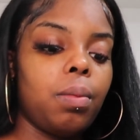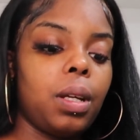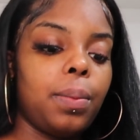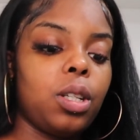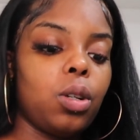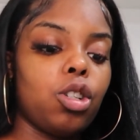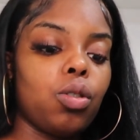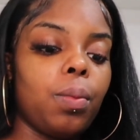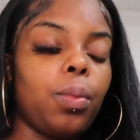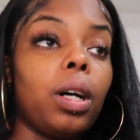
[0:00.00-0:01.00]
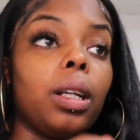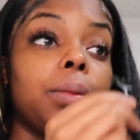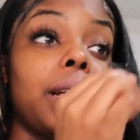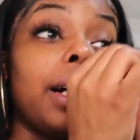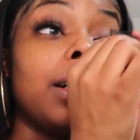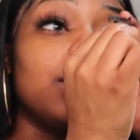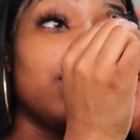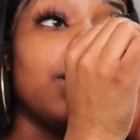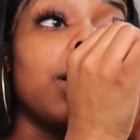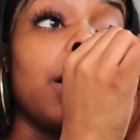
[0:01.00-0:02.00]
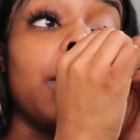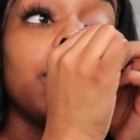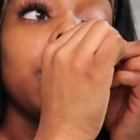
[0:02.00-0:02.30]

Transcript: Maybe do a drop while I'm there. Don't know.